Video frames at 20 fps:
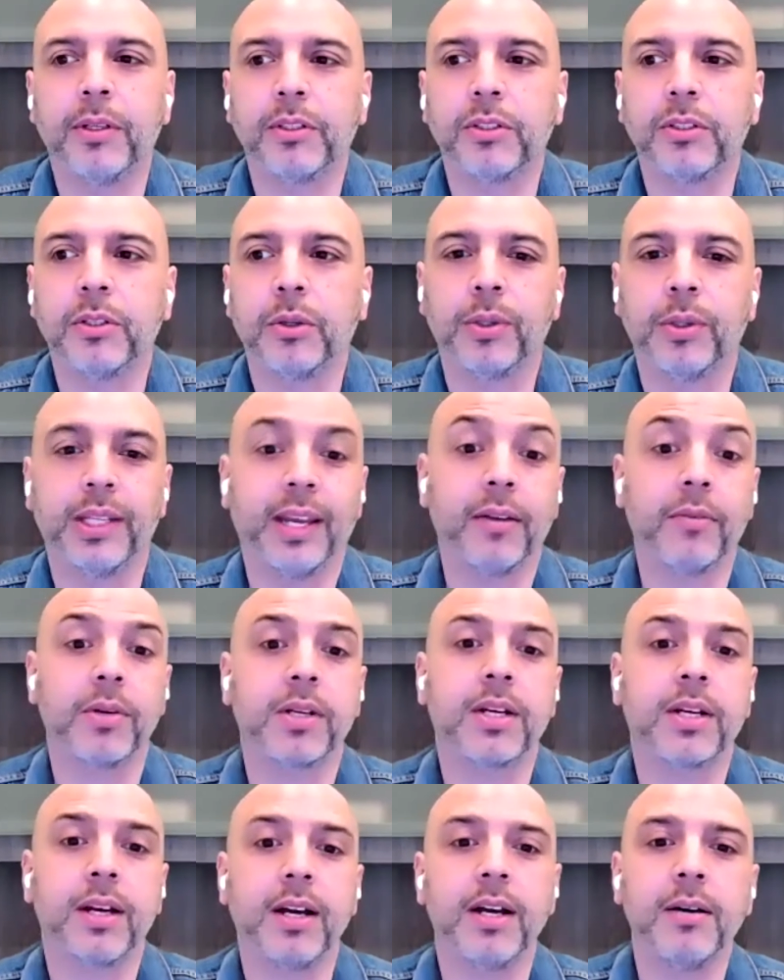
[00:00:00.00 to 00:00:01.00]
And so when they
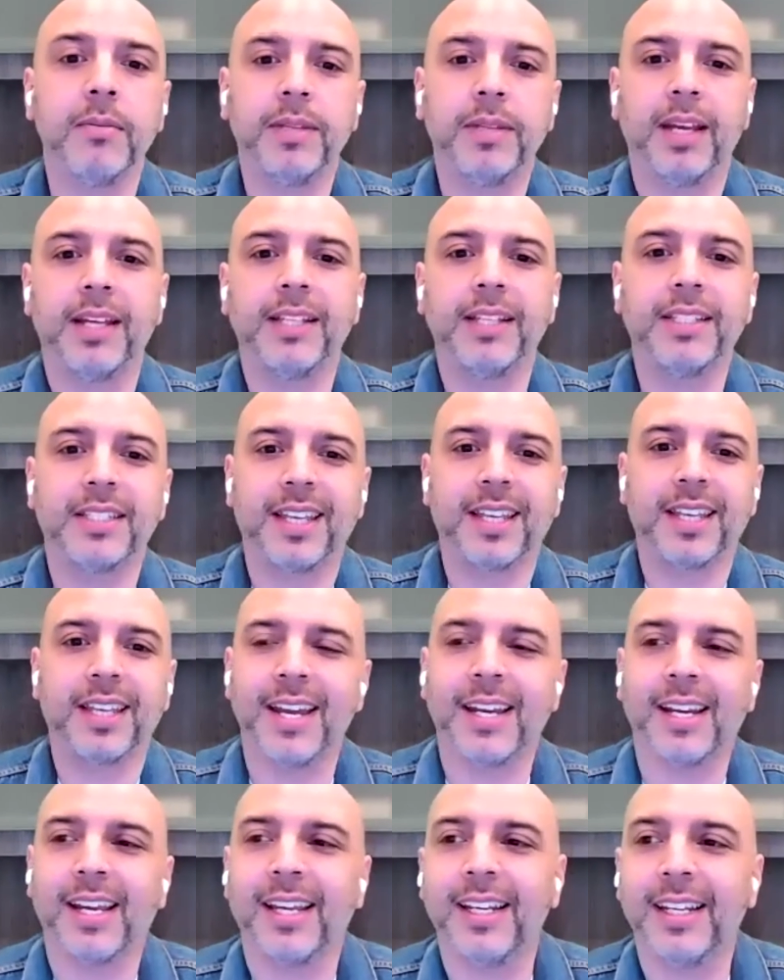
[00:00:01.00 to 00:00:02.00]
would come, they'd
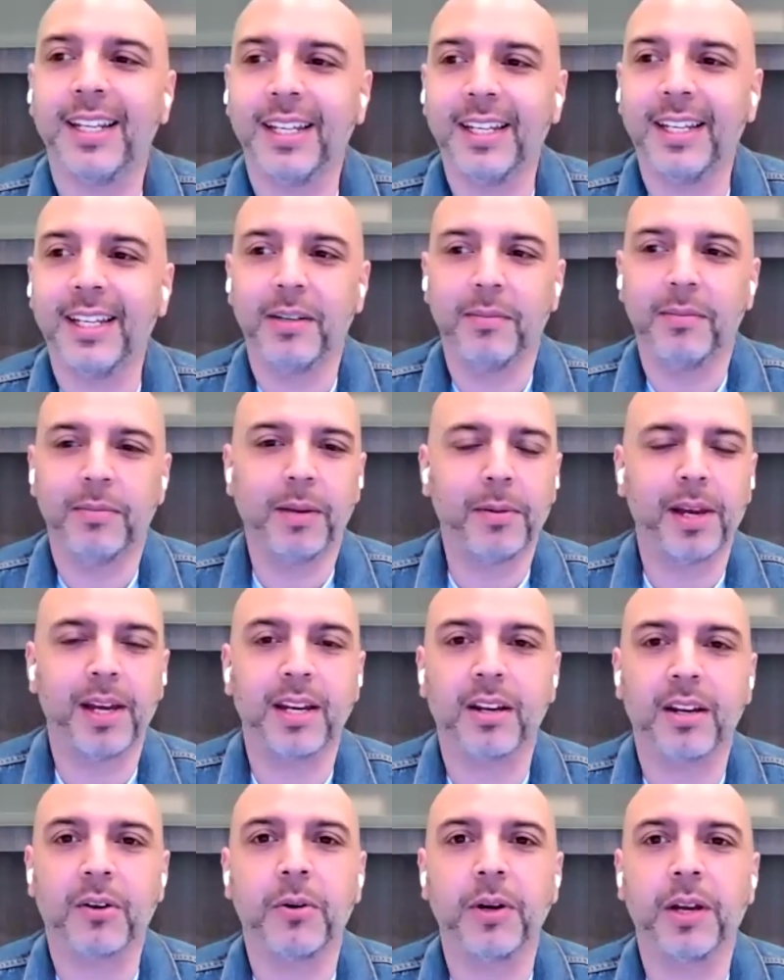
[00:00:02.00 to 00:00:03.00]
scan it, maybe
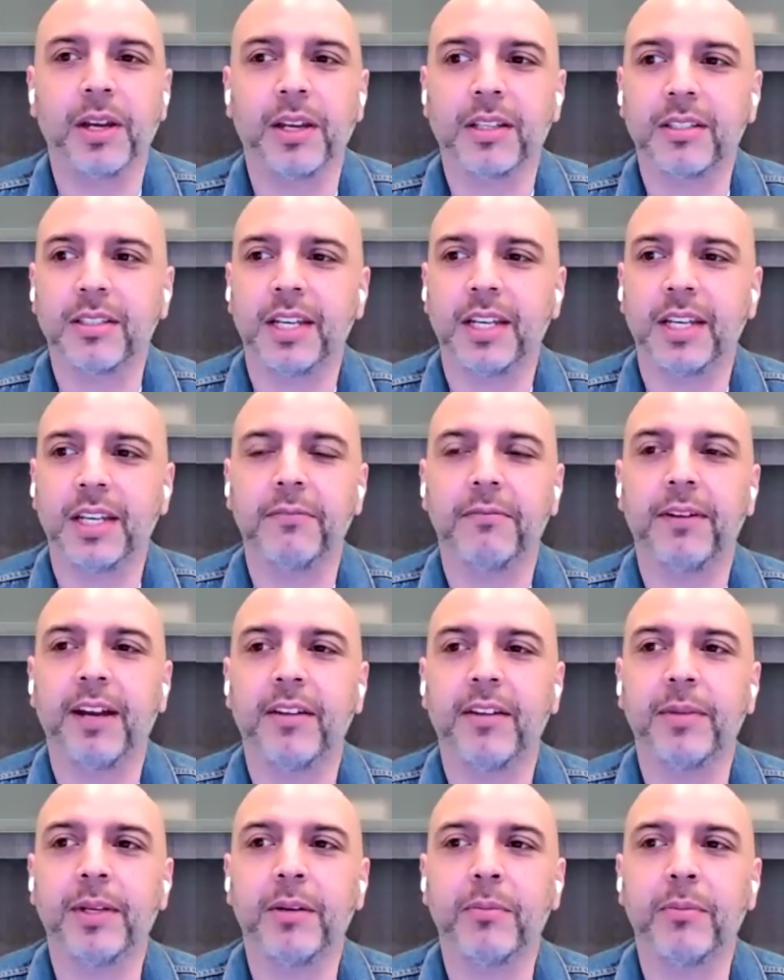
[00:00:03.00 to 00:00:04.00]
on a quick
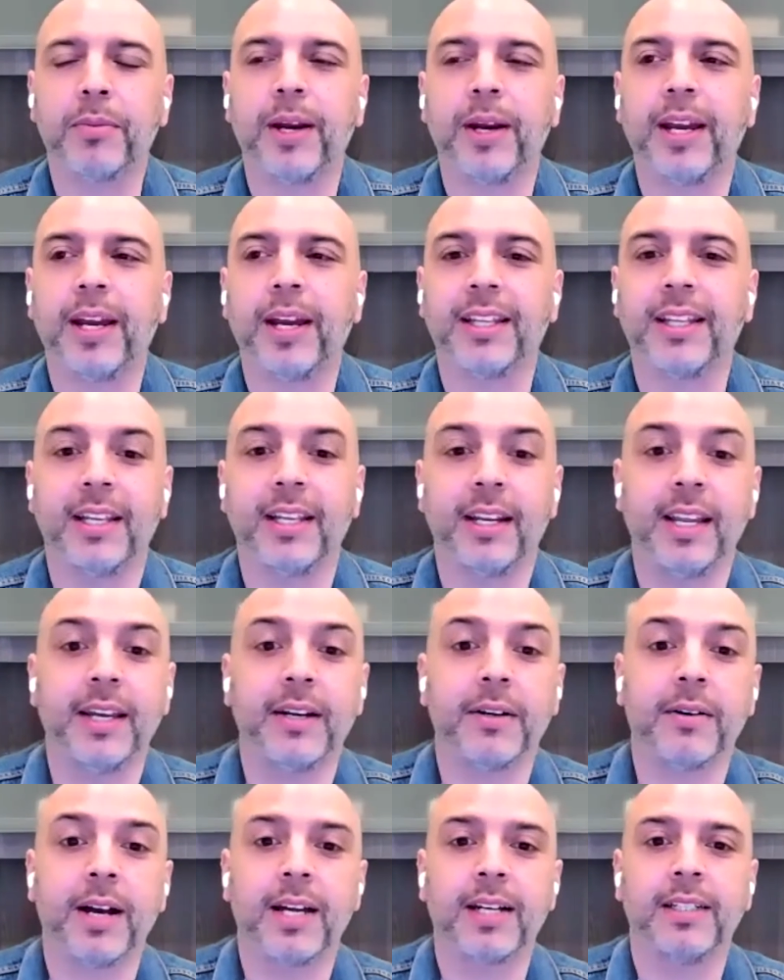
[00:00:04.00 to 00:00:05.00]
5-minute break. And then
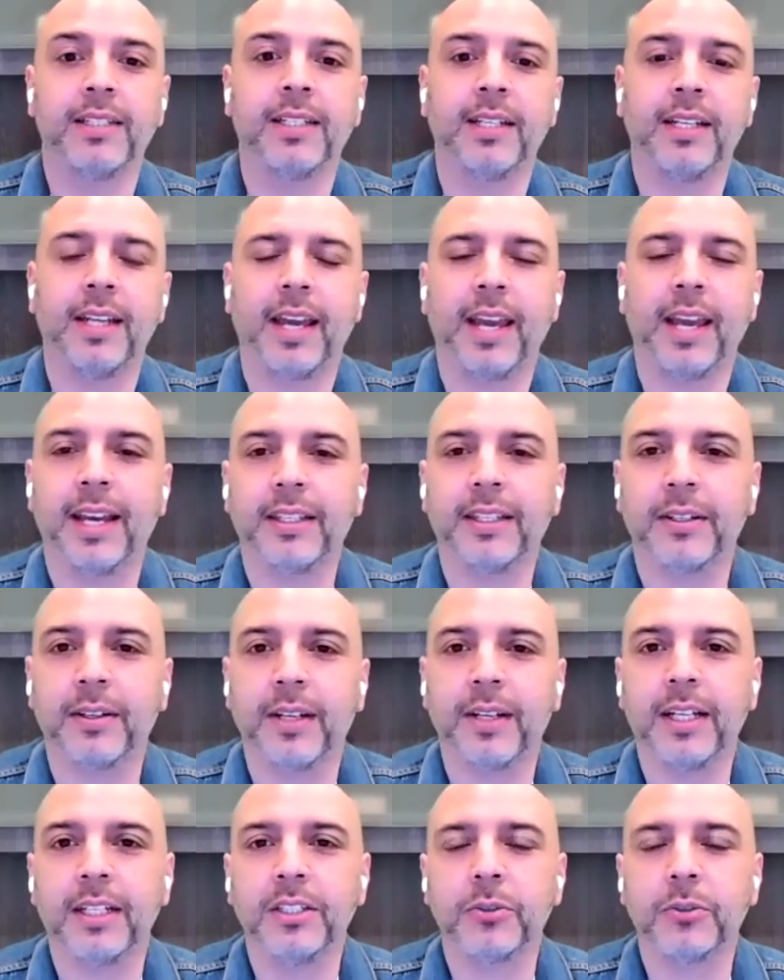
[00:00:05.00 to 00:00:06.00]
later on in the day at their
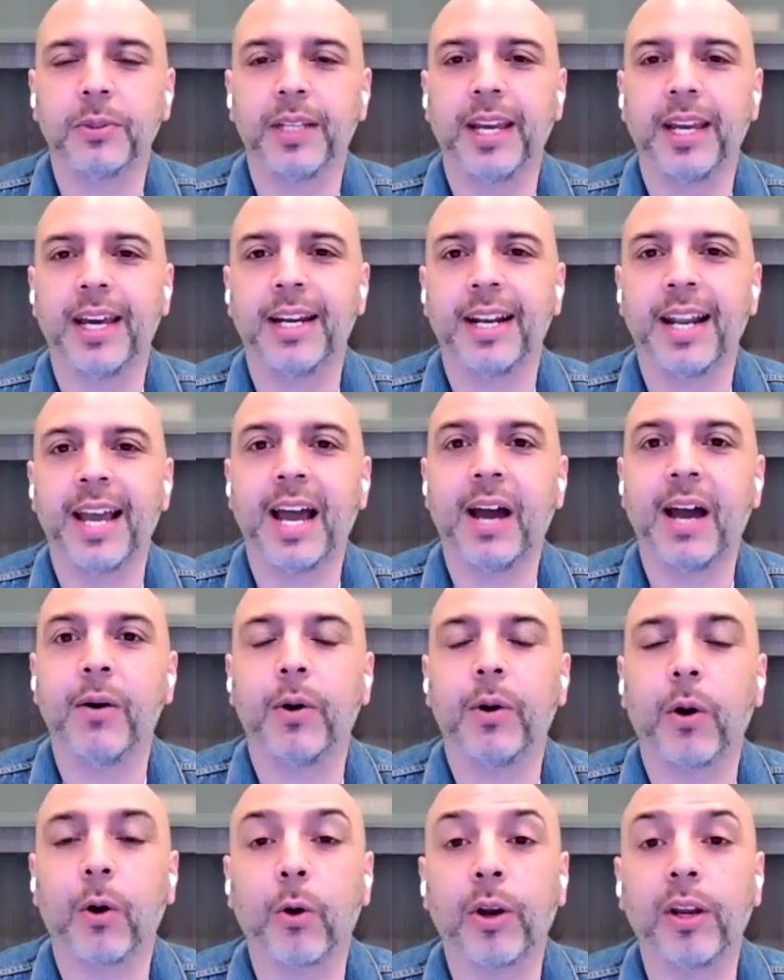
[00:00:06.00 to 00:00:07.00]
lunch, when they had an
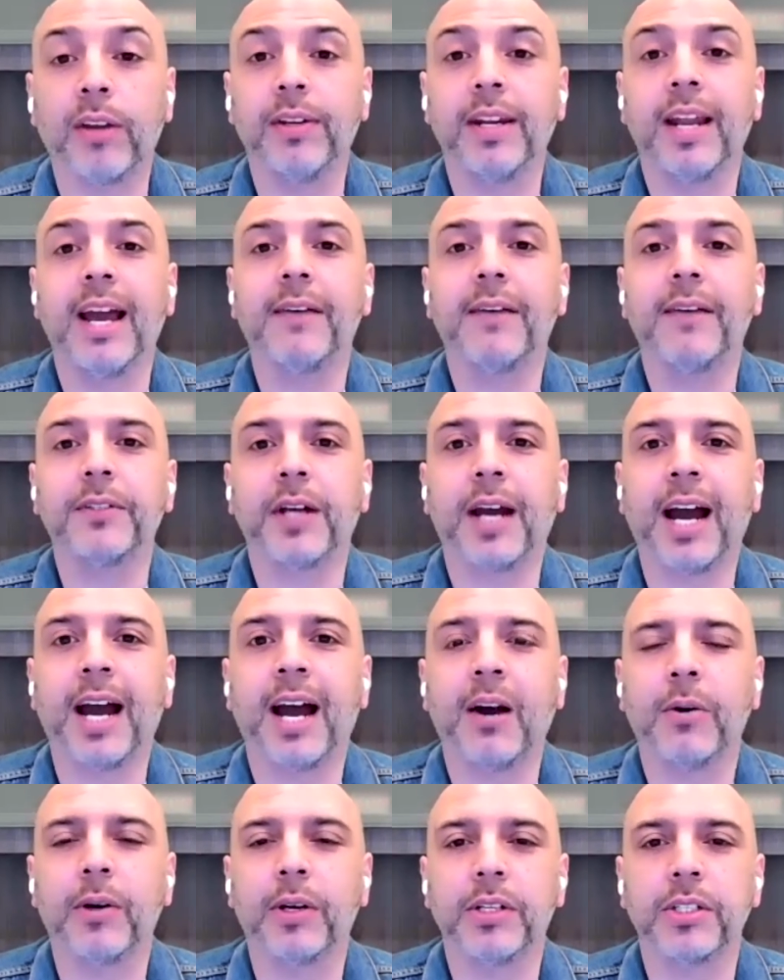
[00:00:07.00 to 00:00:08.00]
hour or even after
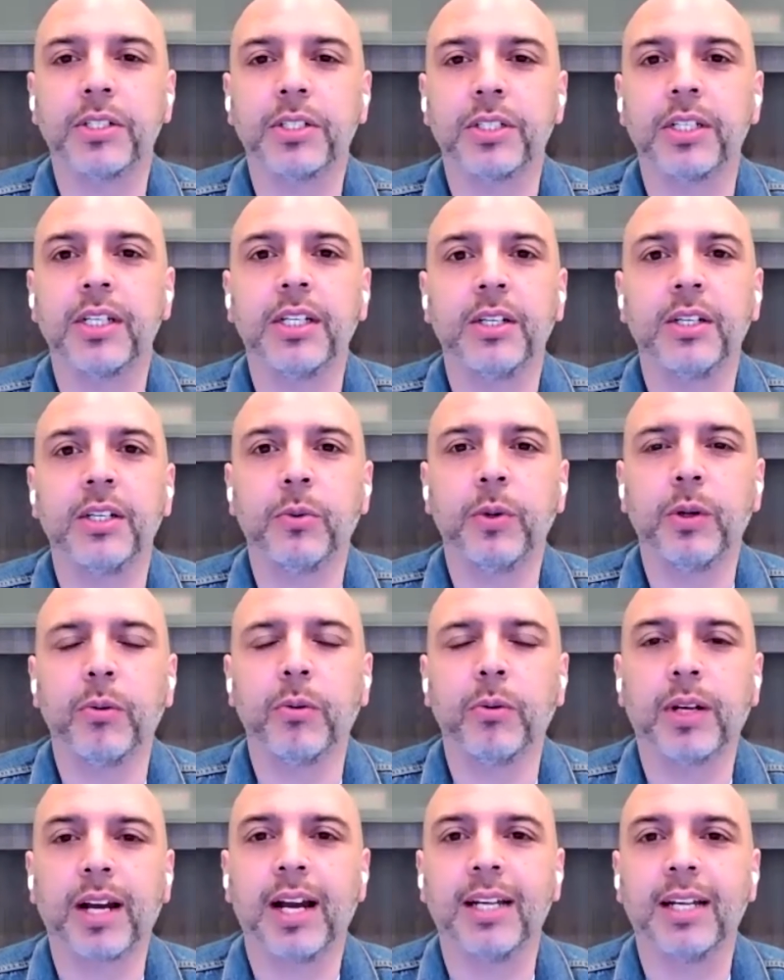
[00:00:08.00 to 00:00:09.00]
hours, we
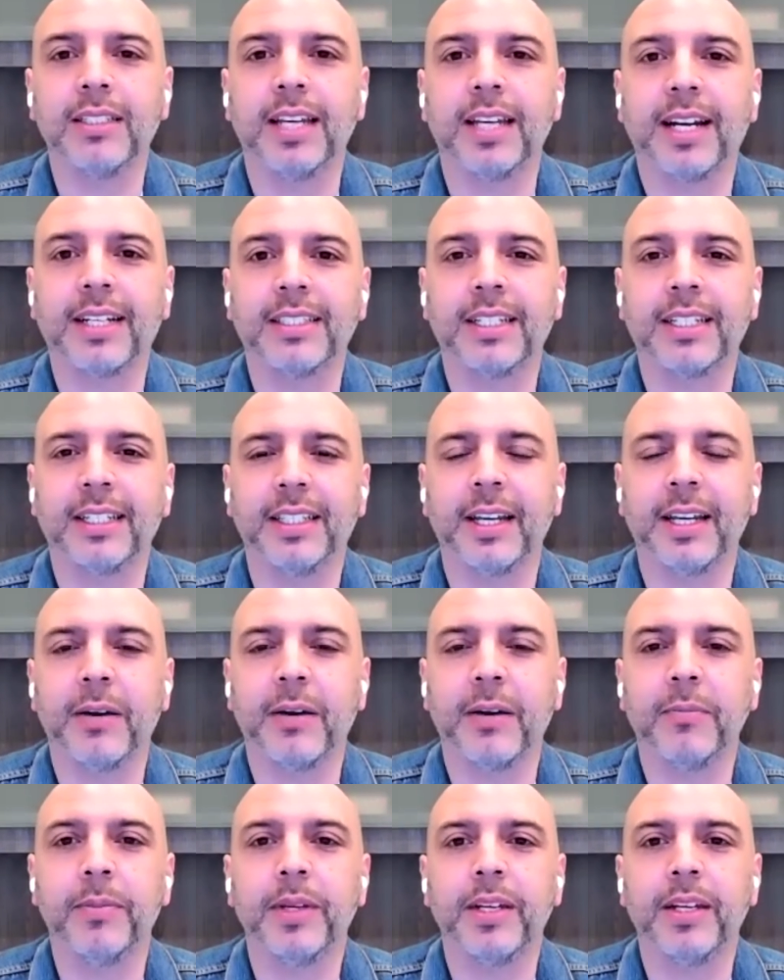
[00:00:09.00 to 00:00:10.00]
were contacting
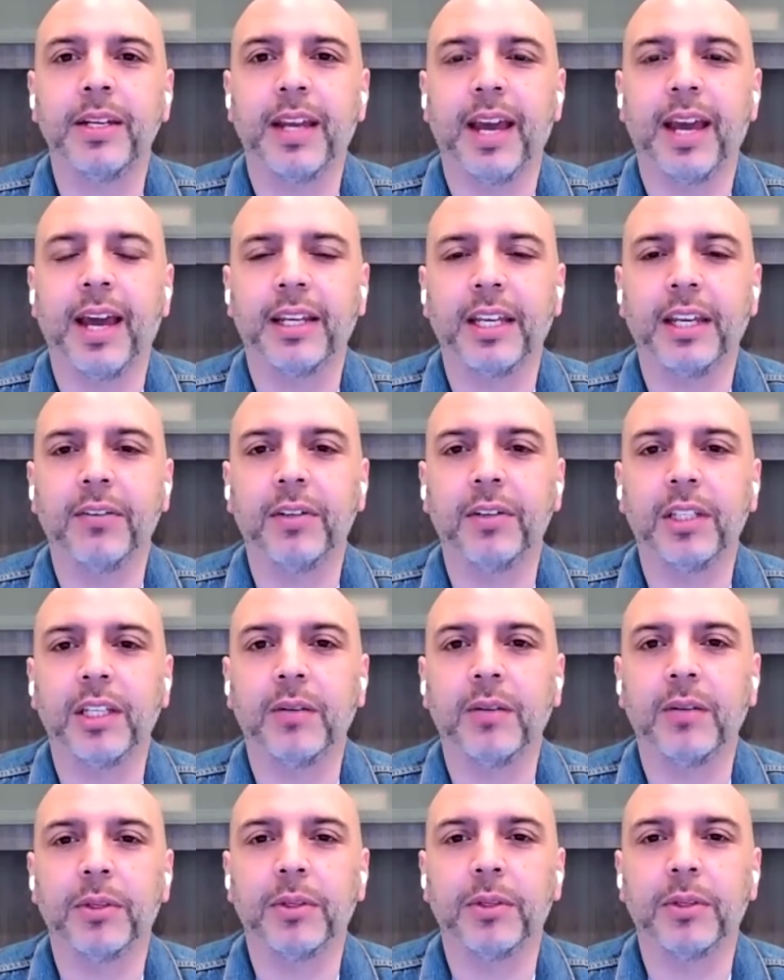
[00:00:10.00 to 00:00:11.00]
them and giving
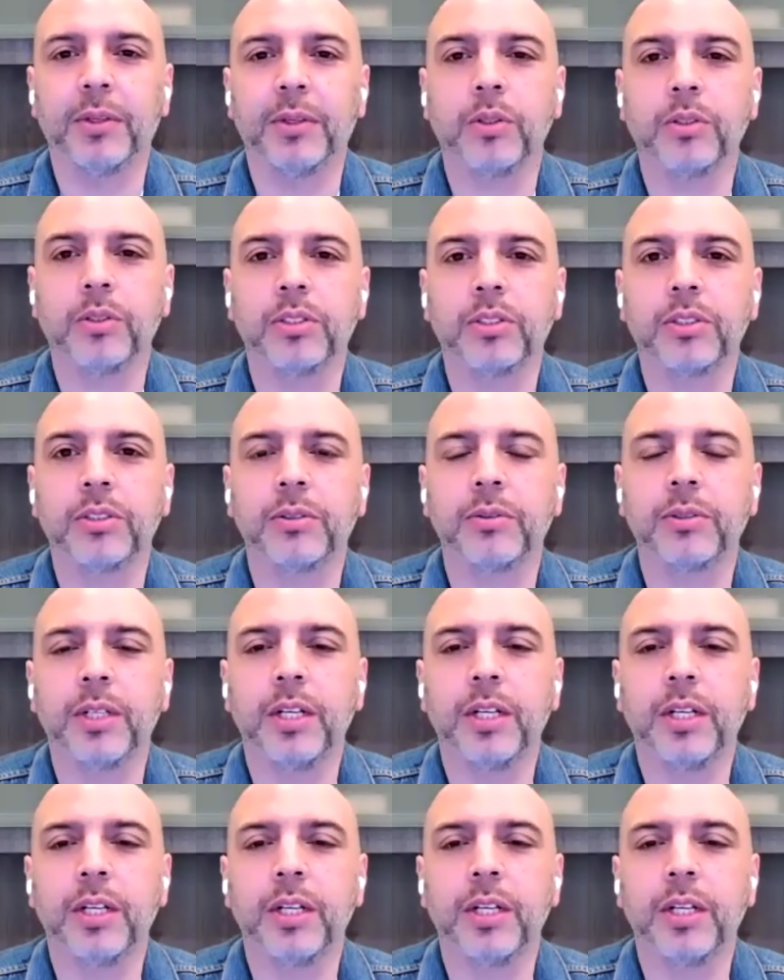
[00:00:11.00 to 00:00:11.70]
them their quotes.